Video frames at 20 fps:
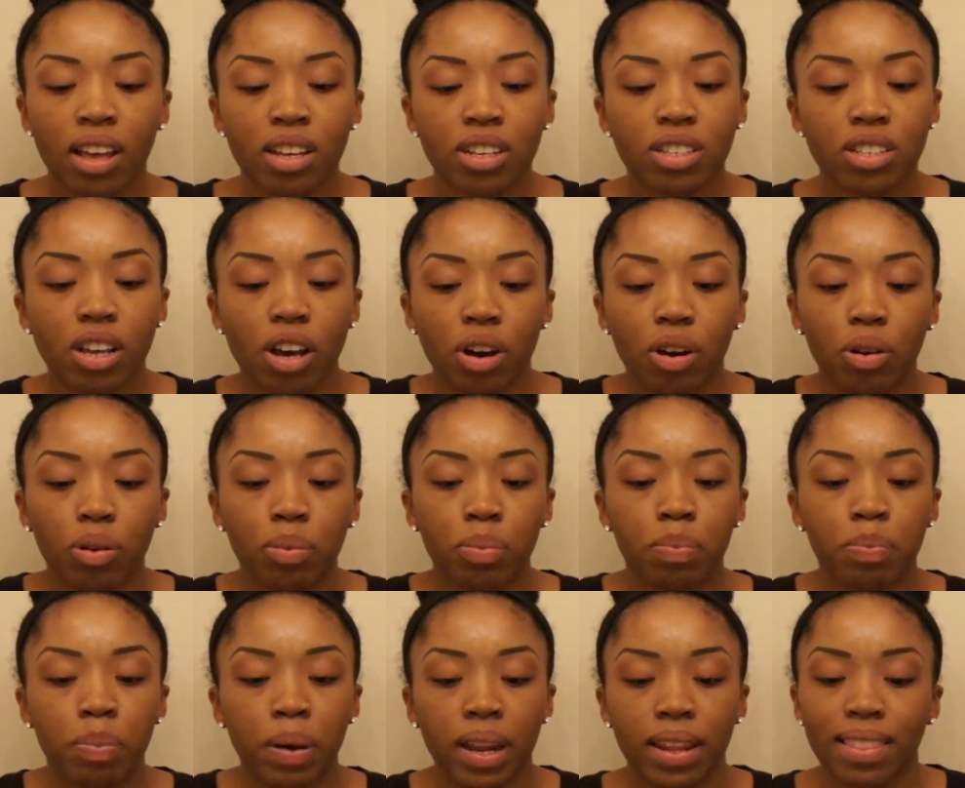
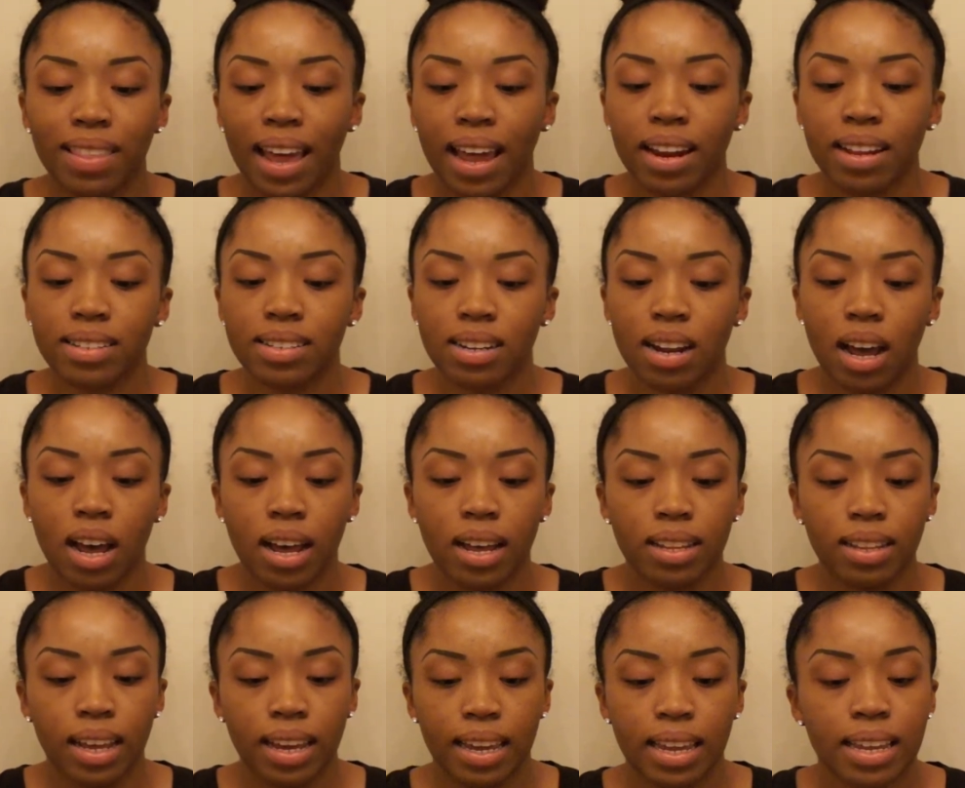So, but that is
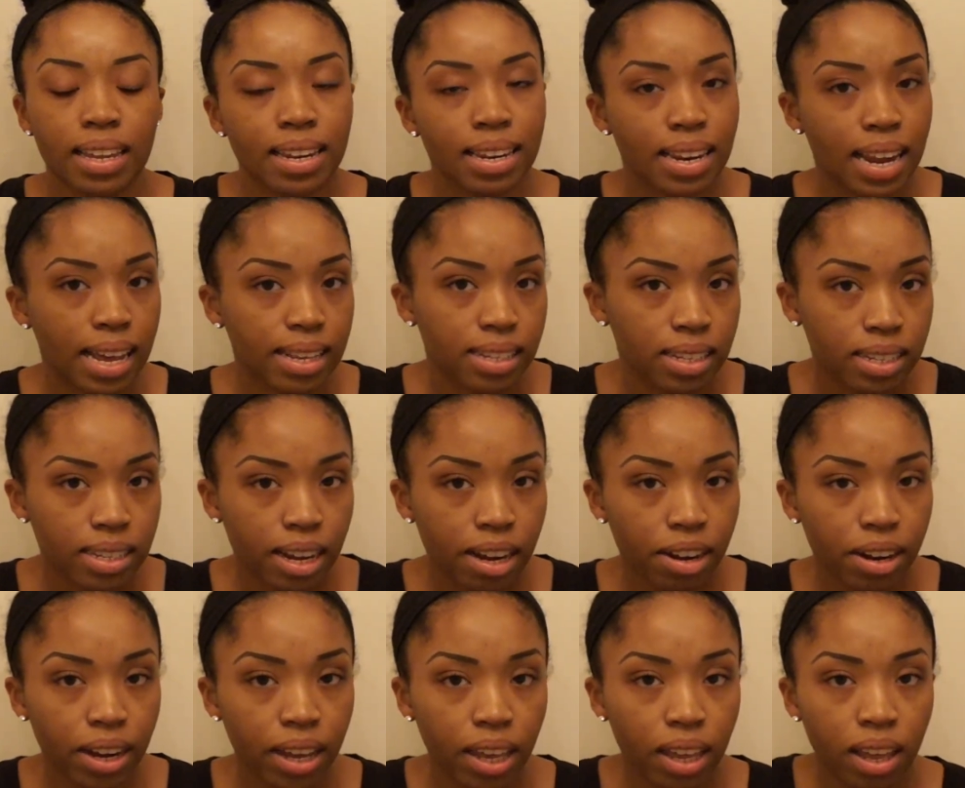not like
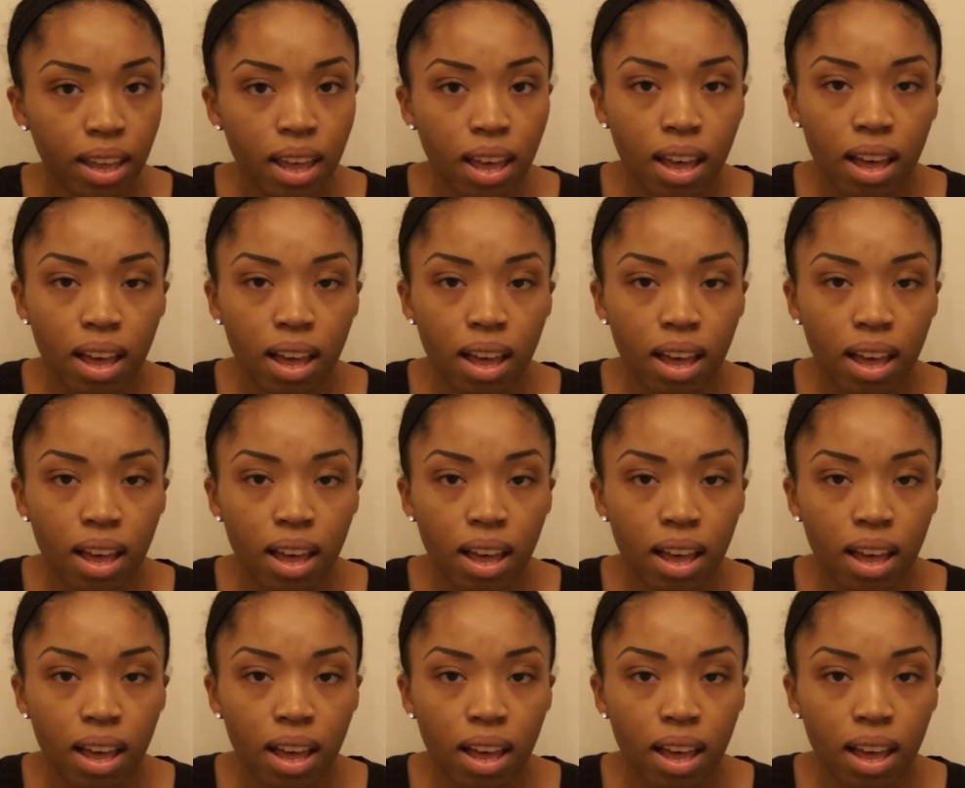necessary.